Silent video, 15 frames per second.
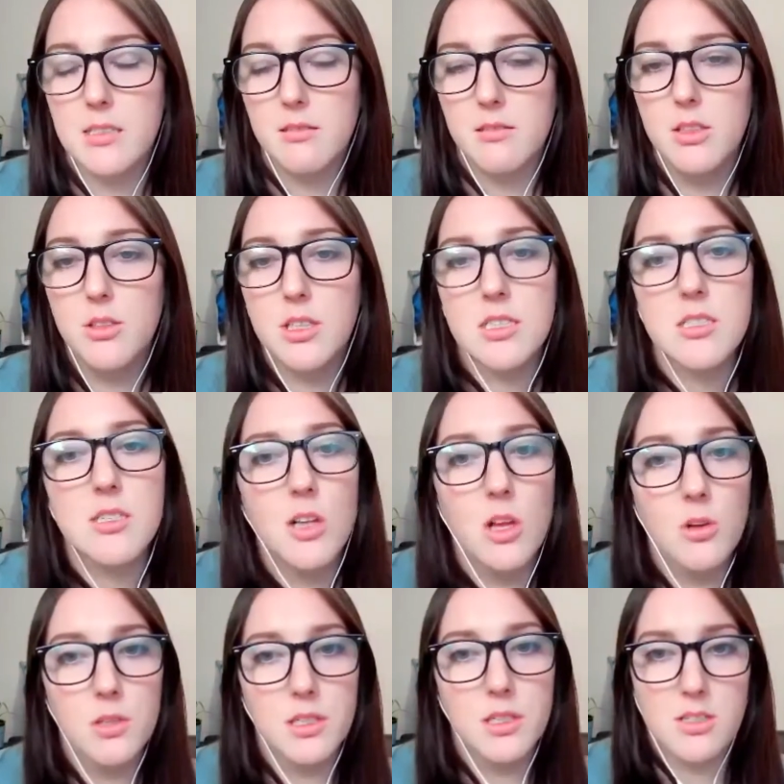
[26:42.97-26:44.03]
you can
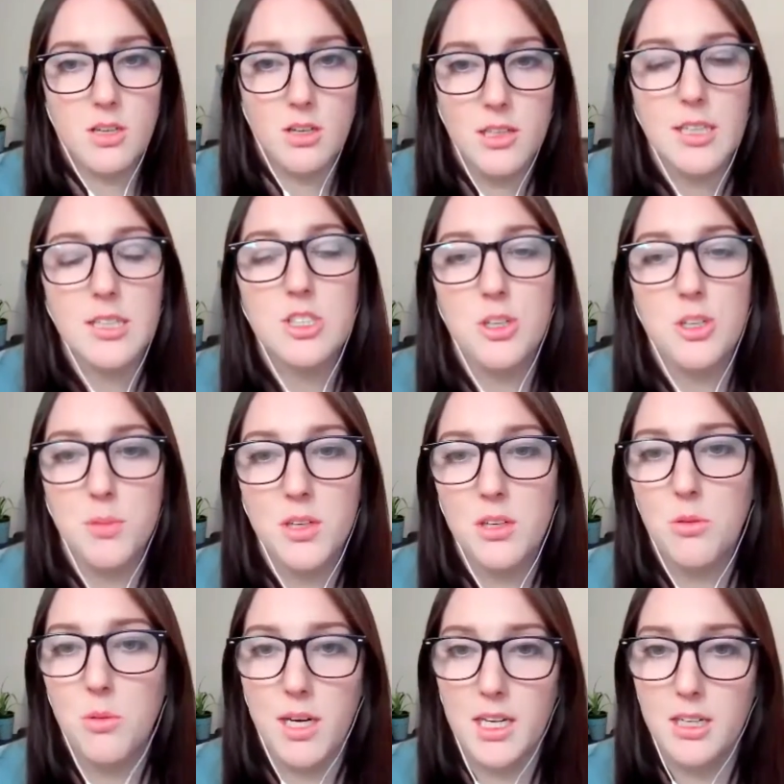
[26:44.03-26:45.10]
slowly start like chipping
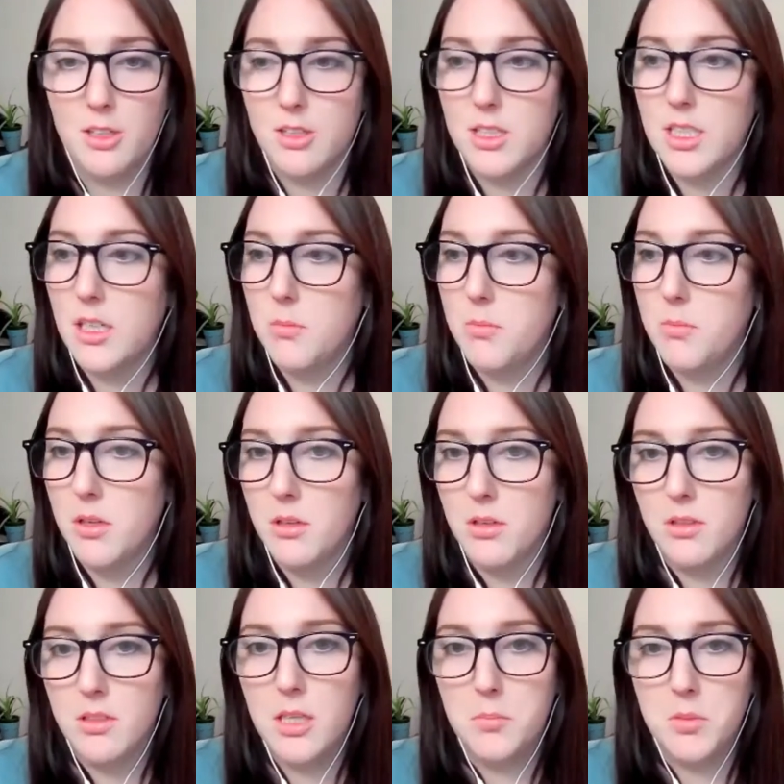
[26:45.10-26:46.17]
away your keep
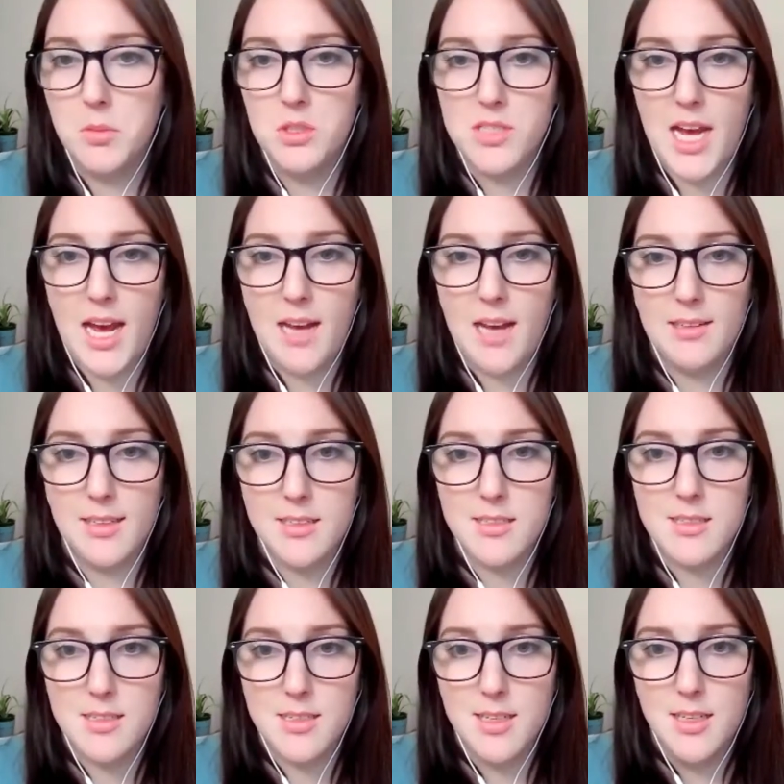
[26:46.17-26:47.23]
lose ad
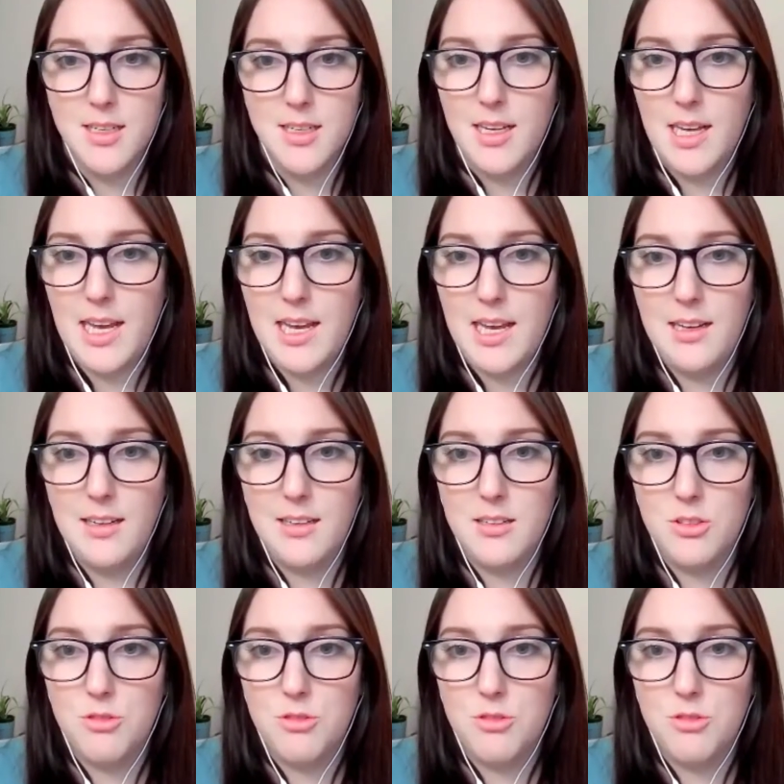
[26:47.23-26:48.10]
list and